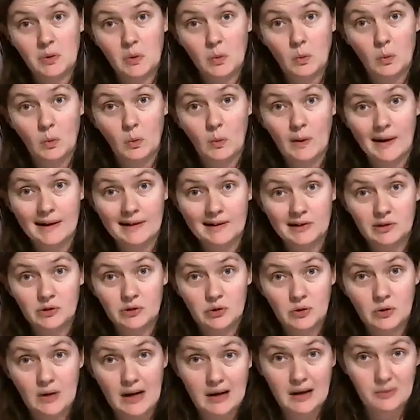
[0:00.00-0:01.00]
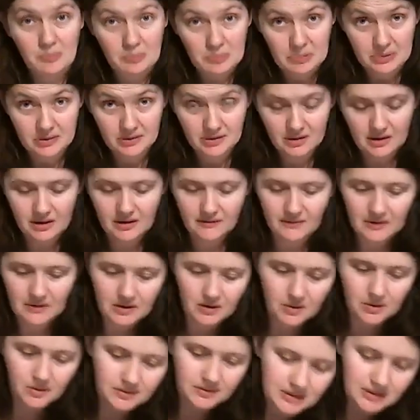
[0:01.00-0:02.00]
1 drop of our
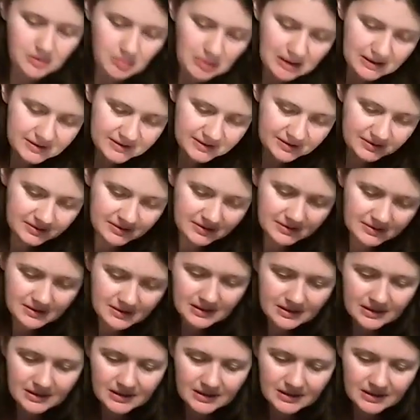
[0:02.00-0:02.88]
holy basil.